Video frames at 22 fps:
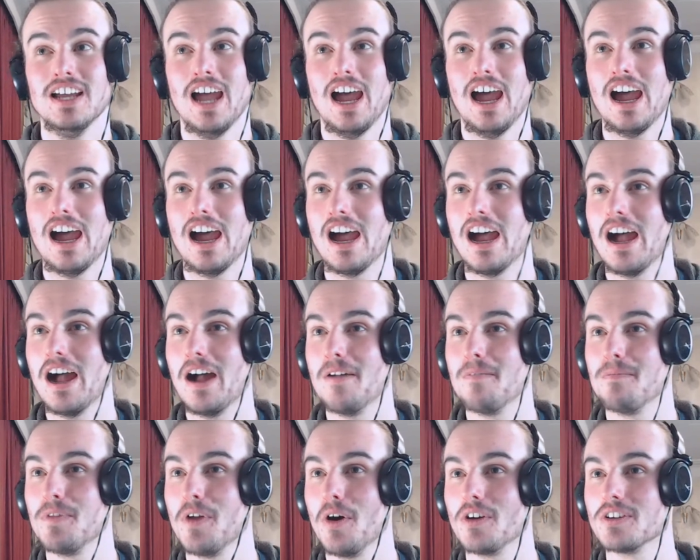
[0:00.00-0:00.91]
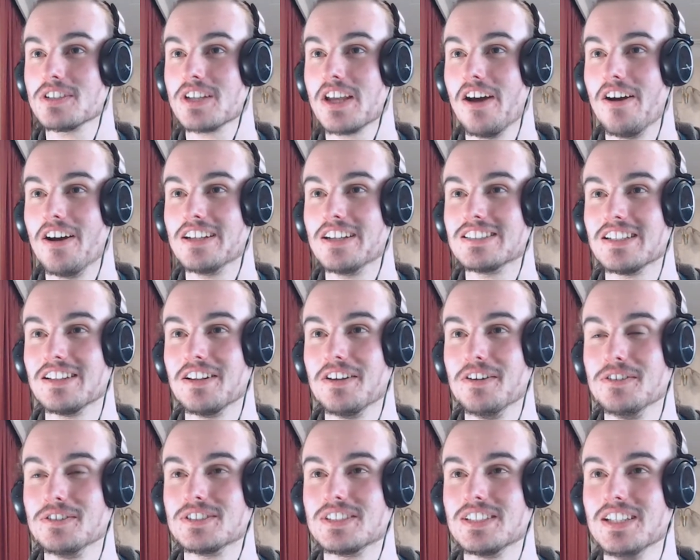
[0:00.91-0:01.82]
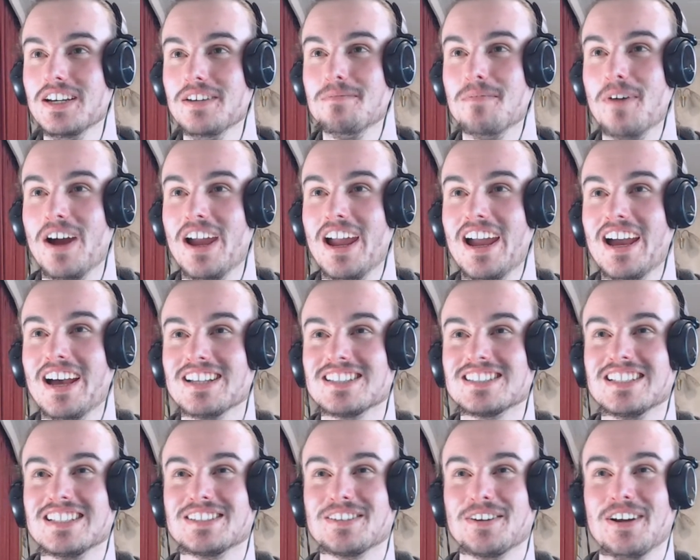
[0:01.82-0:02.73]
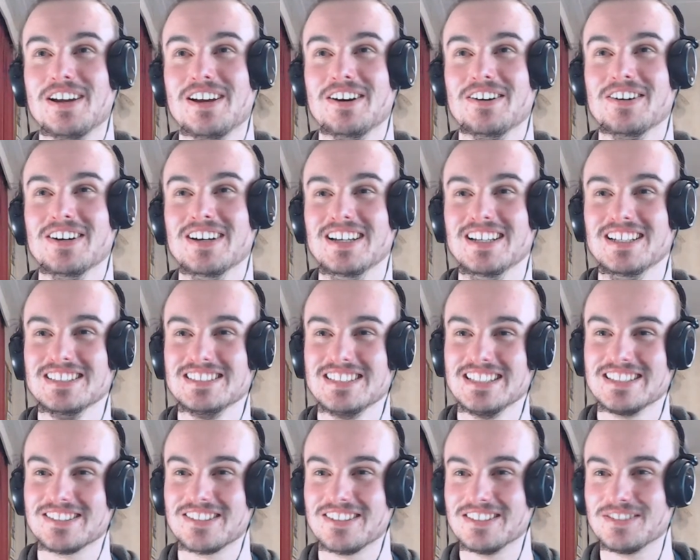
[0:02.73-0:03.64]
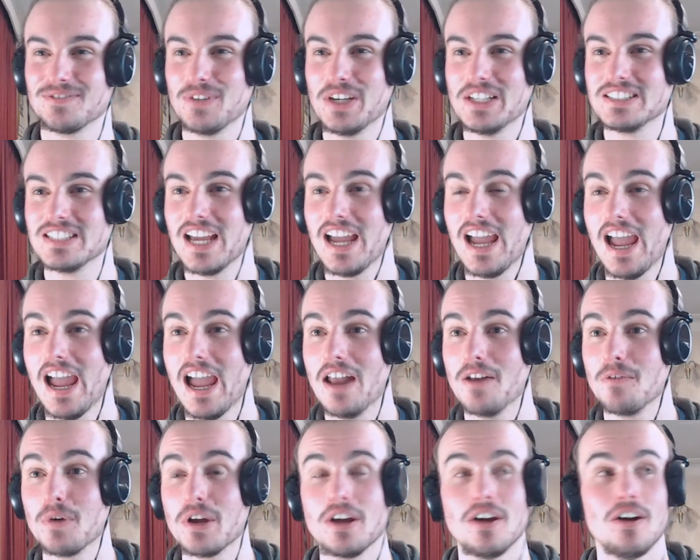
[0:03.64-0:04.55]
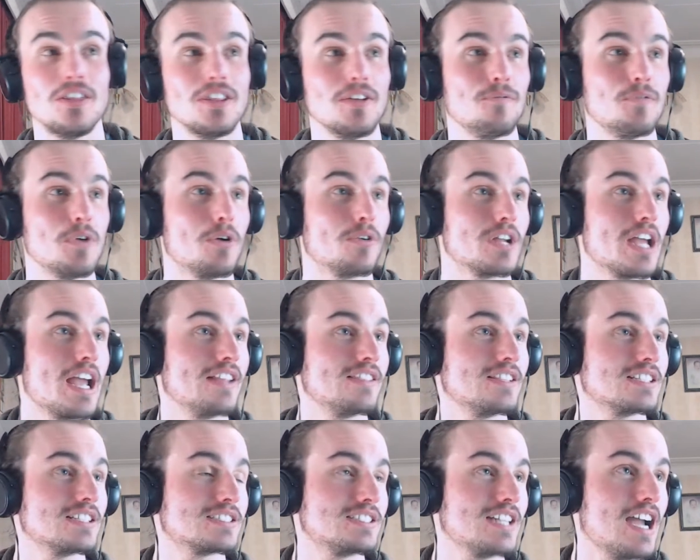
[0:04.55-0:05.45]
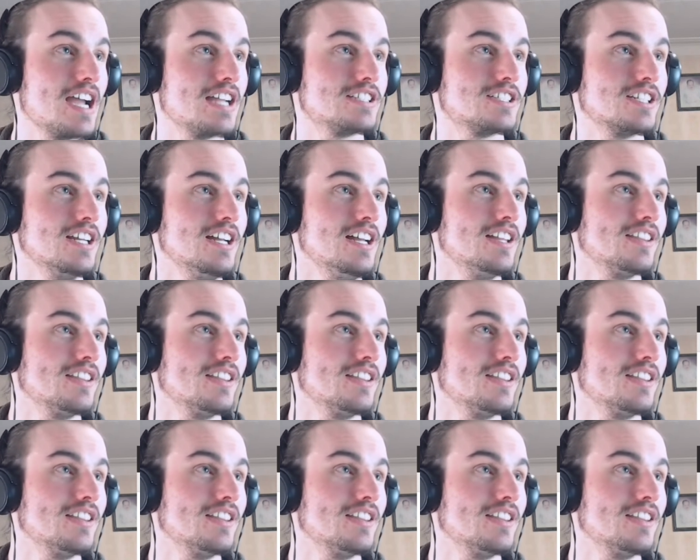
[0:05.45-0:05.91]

Not going to lose my house as well, says Chris Venter. And we are on the field at this stage.